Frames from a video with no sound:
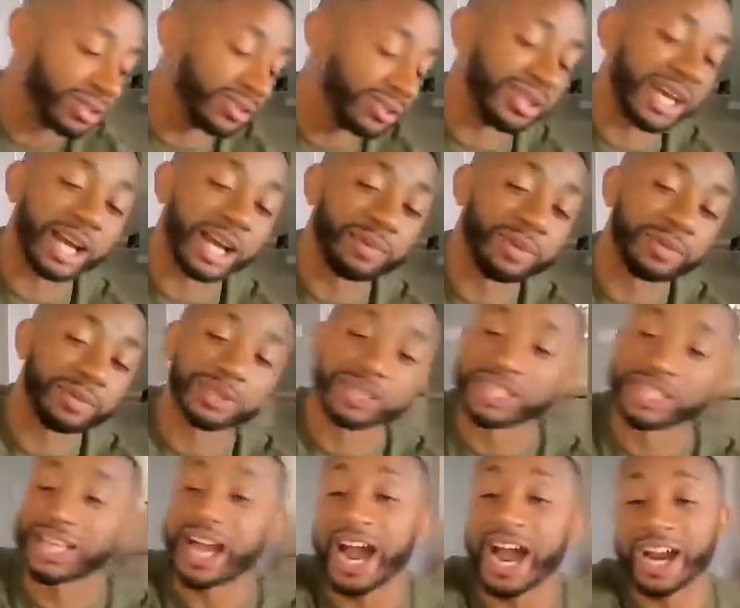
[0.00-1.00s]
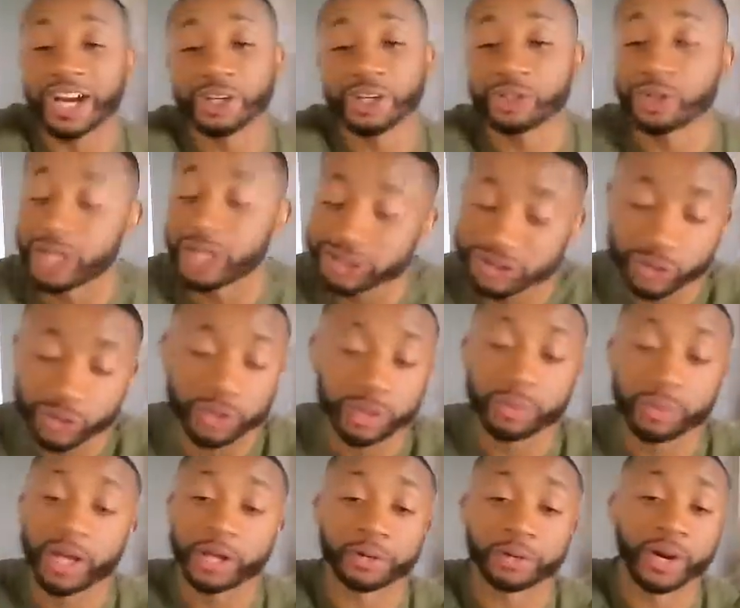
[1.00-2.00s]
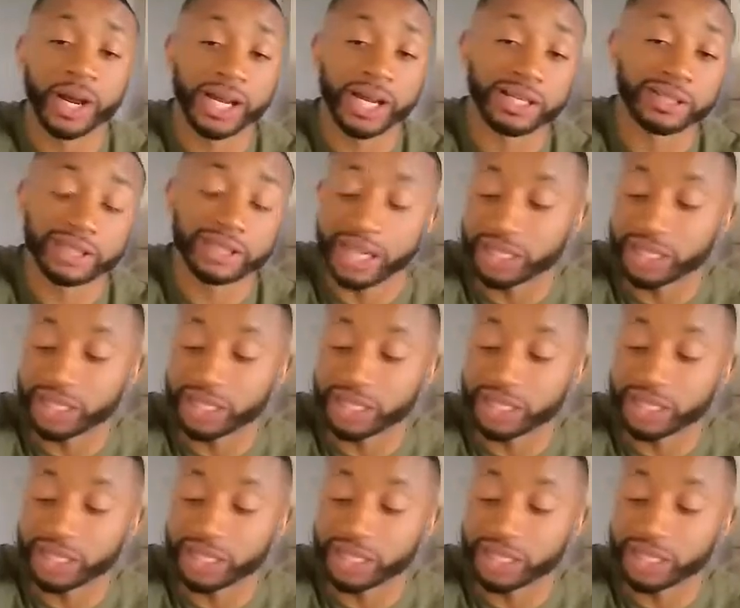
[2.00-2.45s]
a lot of people think the higher the credit score, the better, right?